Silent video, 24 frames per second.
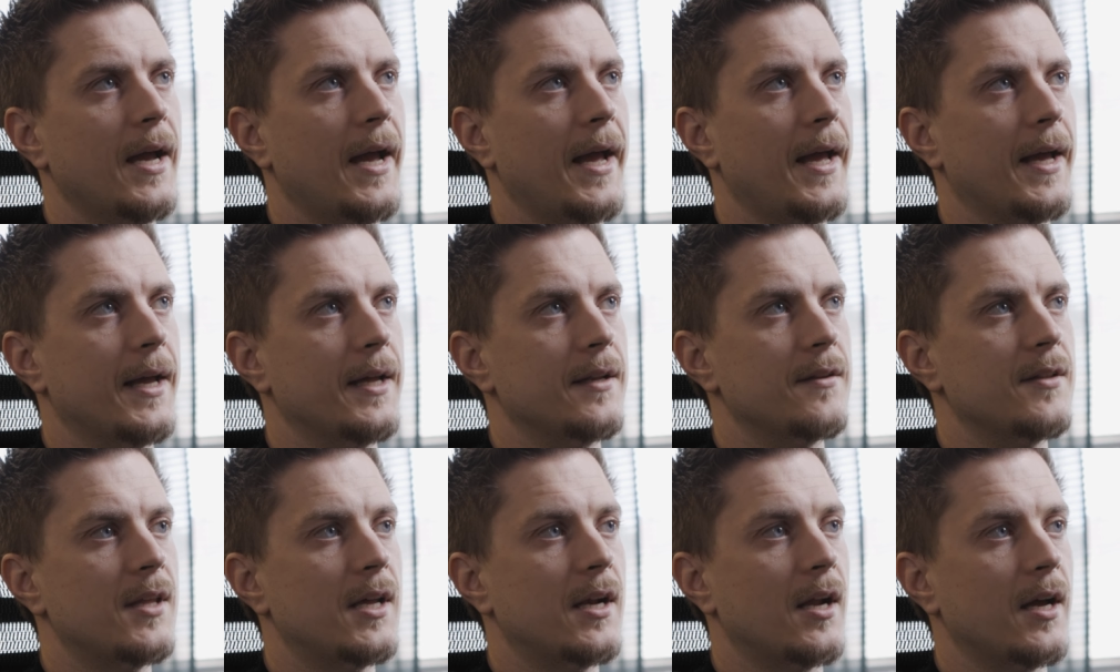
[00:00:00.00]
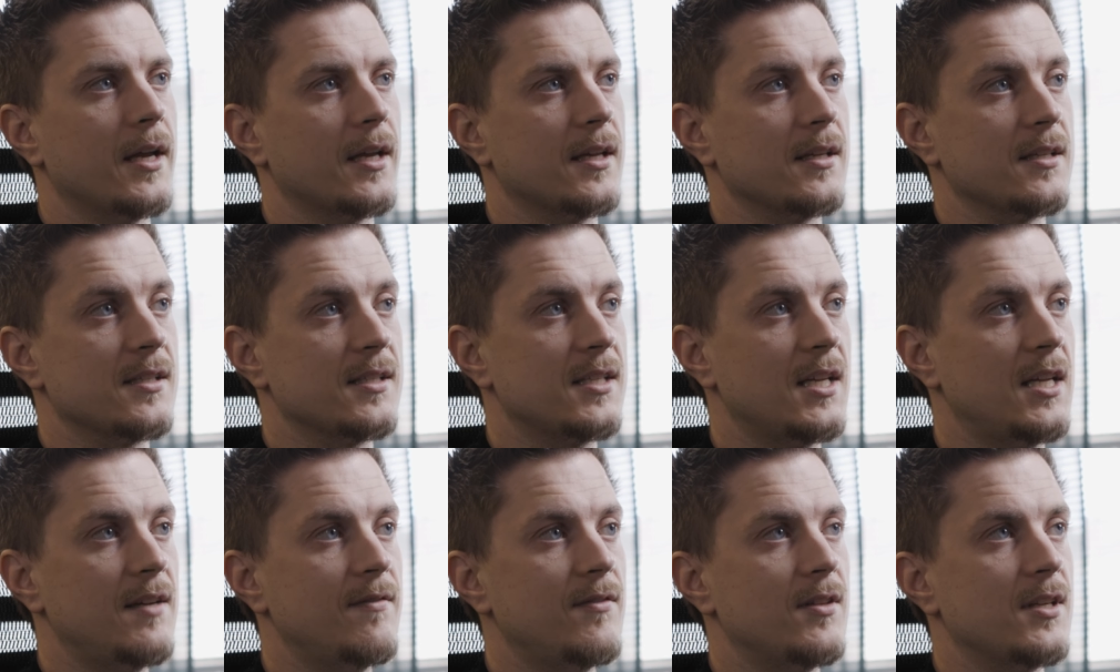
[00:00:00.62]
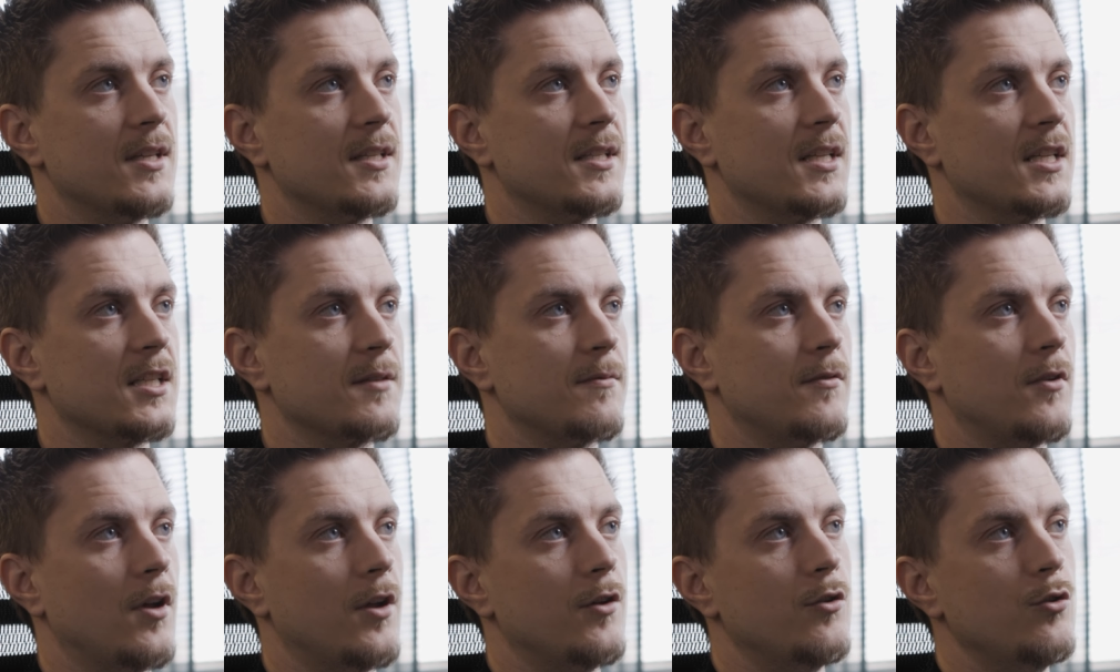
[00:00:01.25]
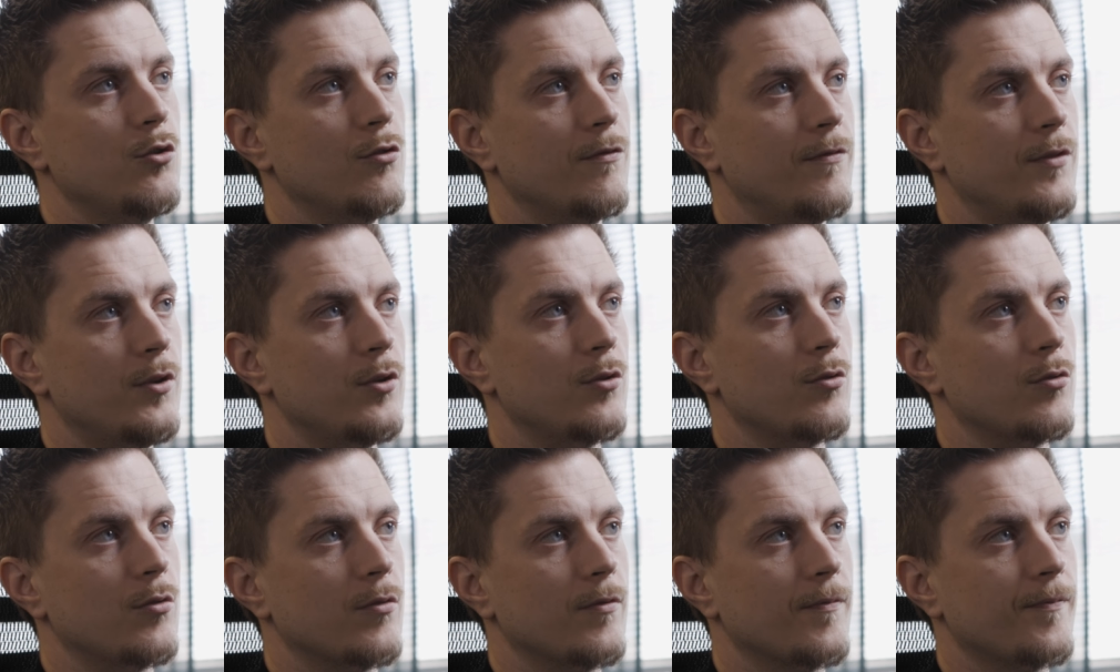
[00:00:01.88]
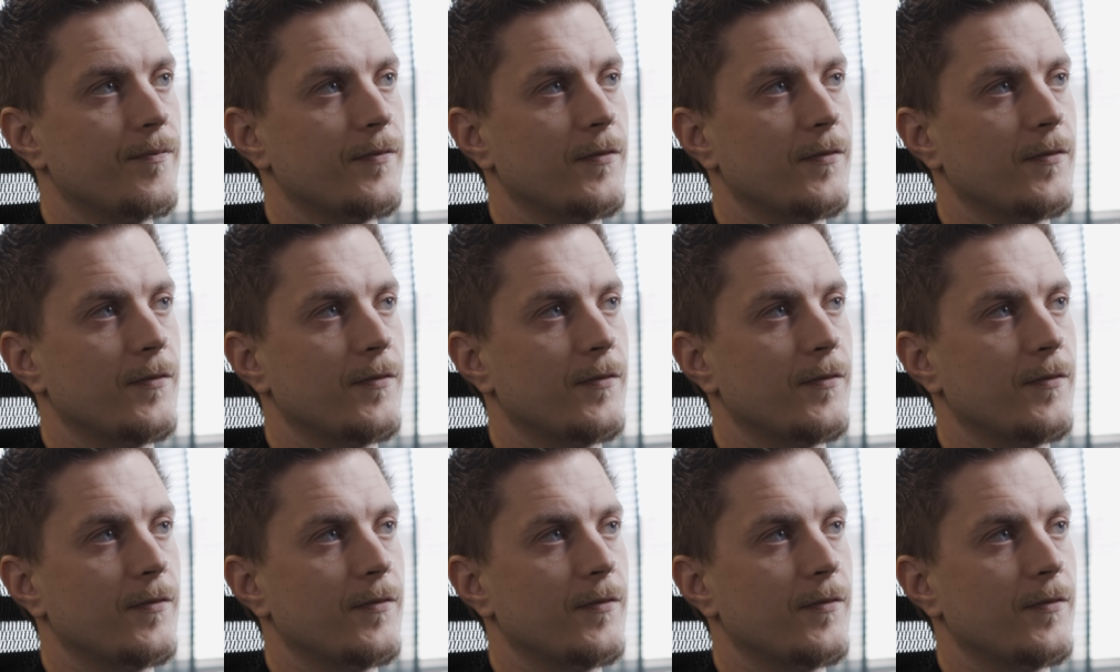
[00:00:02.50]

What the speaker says: And then I can save this as a new view.